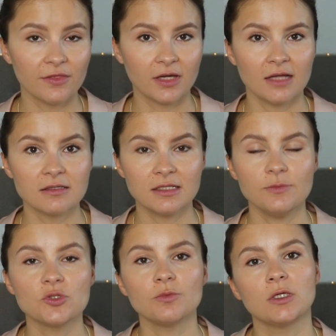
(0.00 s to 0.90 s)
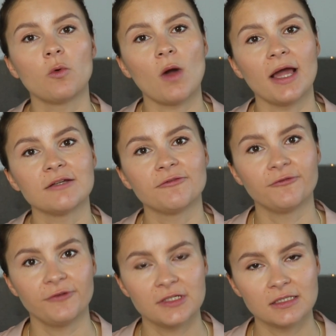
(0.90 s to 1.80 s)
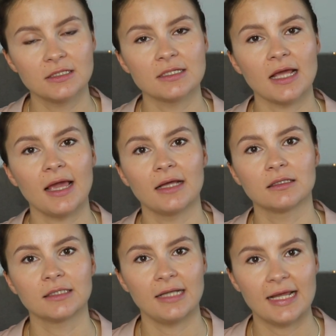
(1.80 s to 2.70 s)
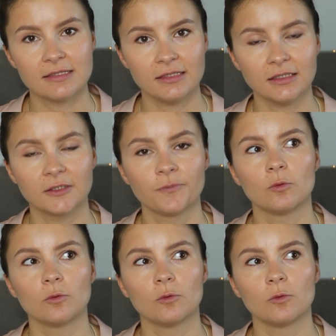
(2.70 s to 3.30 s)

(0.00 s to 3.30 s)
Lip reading: The cut seems to be quite fitted and classic,